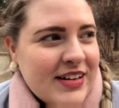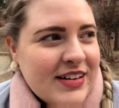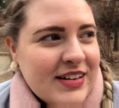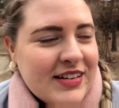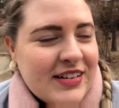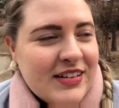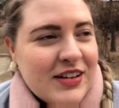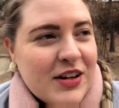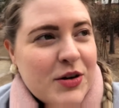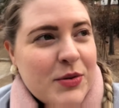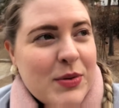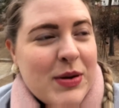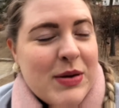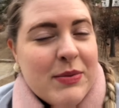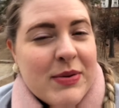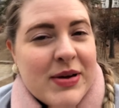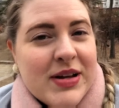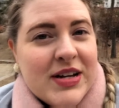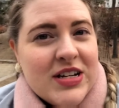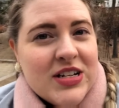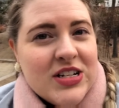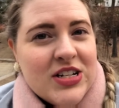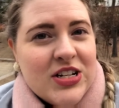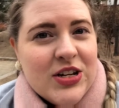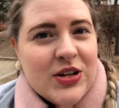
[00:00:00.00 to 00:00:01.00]
So we
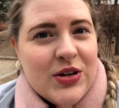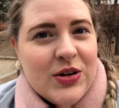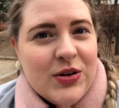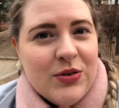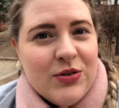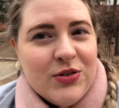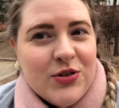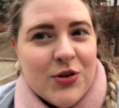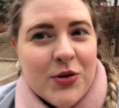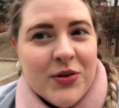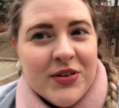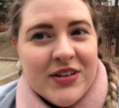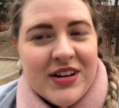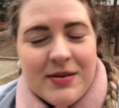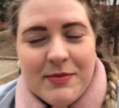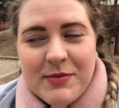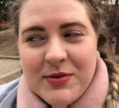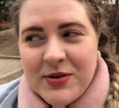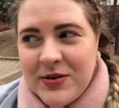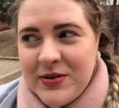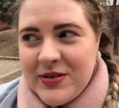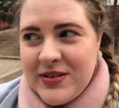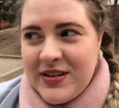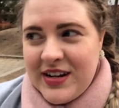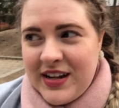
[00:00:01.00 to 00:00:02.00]
went to
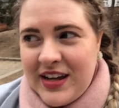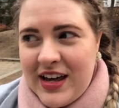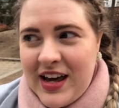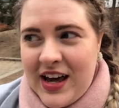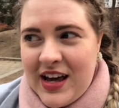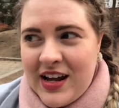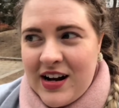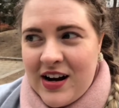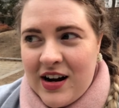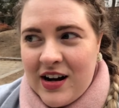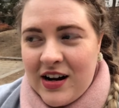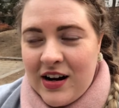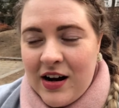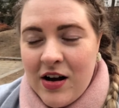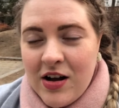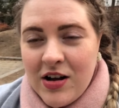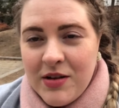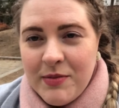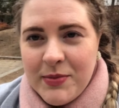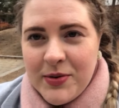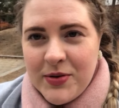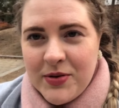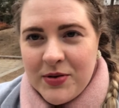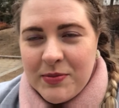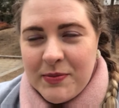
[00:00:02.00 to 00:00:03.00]
Dongdaemun to get our
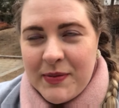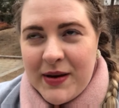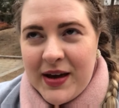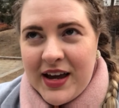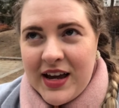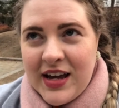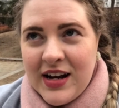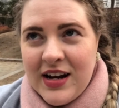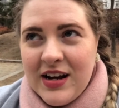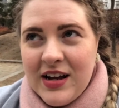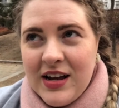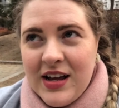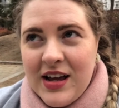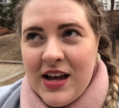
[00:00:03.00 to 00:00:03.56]
hanbok made,